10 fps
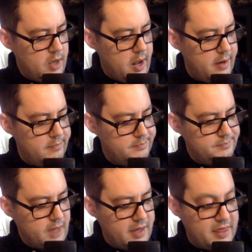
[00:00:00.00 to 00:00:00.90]
and
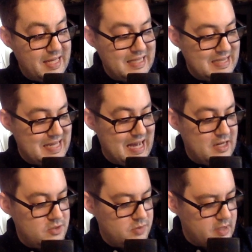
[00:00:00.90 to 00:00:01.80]
I think that
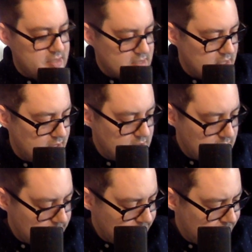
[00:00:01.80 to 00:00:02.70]
is what this is.